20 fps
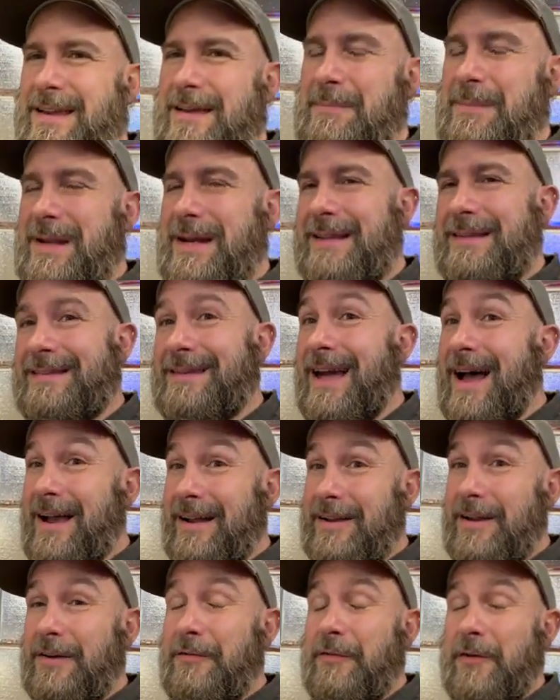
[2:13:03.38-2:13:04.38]
mean, it's
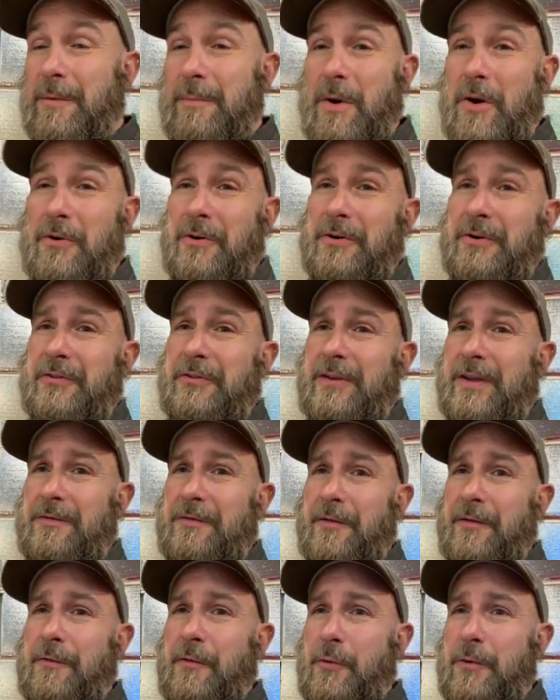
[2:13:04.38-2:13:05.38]
not good for a motor to
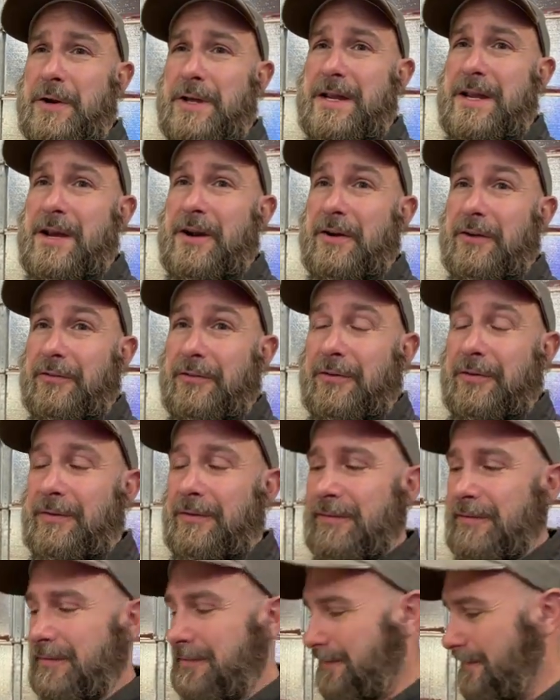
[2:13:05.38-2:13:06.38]
sit for 40 years,
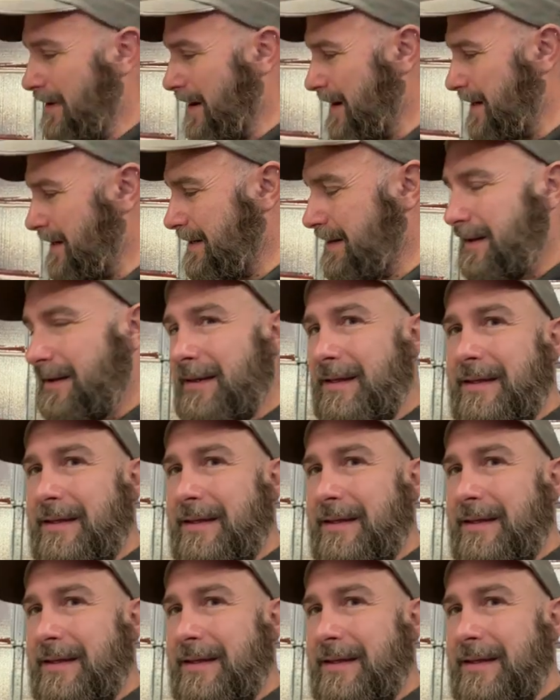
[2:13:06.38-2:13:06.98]
right?